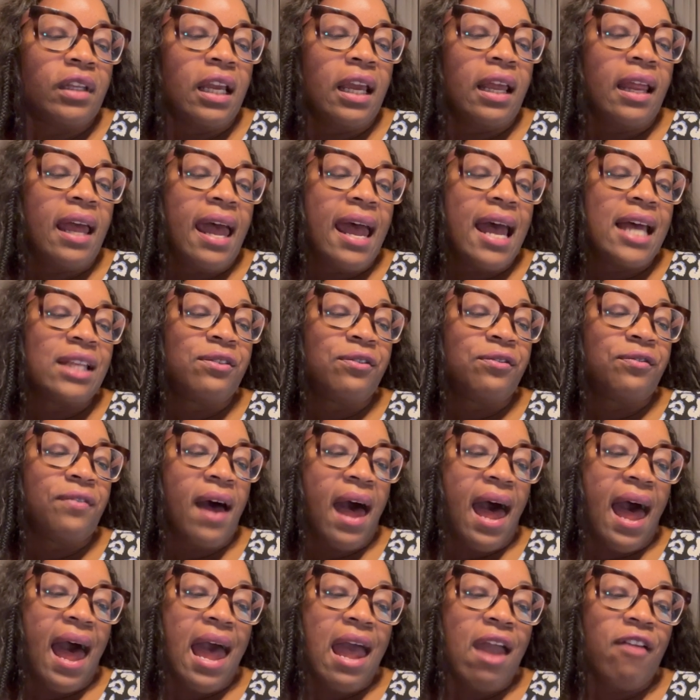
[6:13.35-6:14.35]
It has
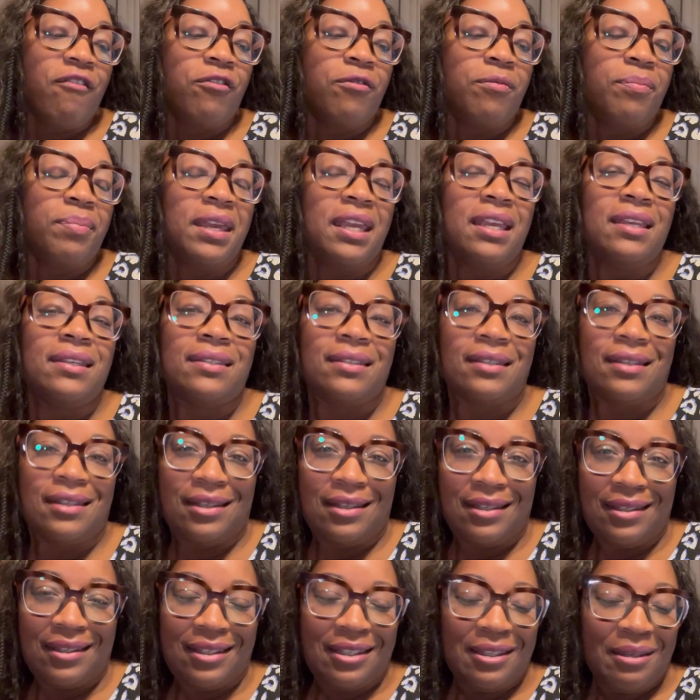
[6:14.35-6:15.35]
5
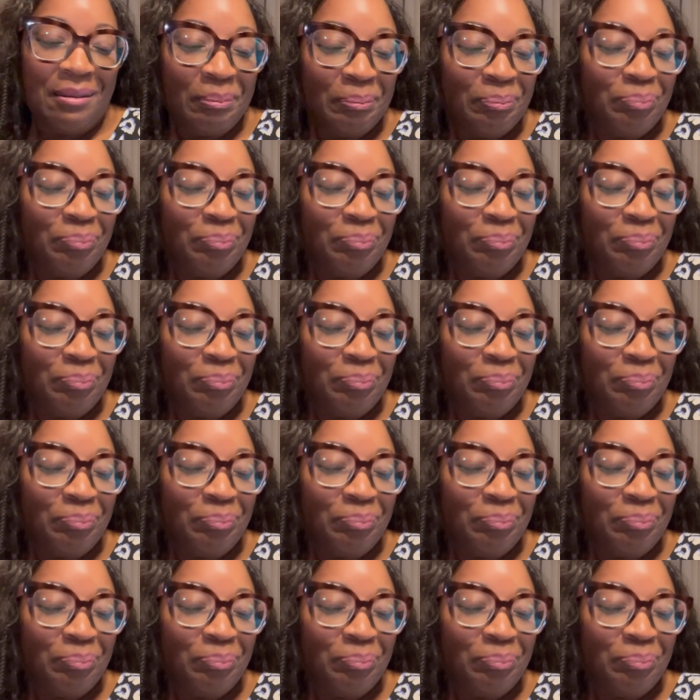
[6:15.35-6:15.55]
pieces.